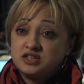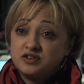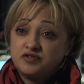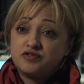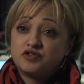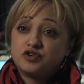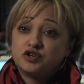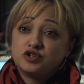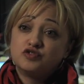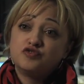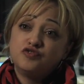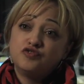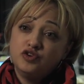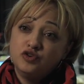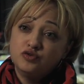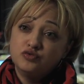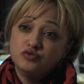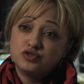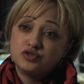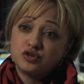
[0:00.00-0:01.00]
different
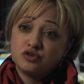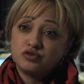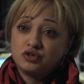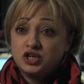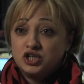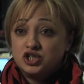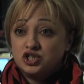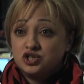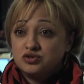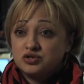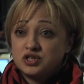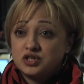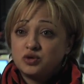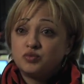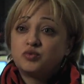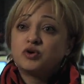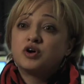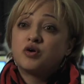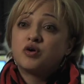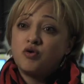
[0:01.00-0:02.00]
views on issues
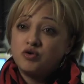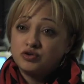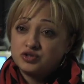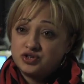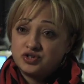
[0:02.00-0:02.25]
that we're all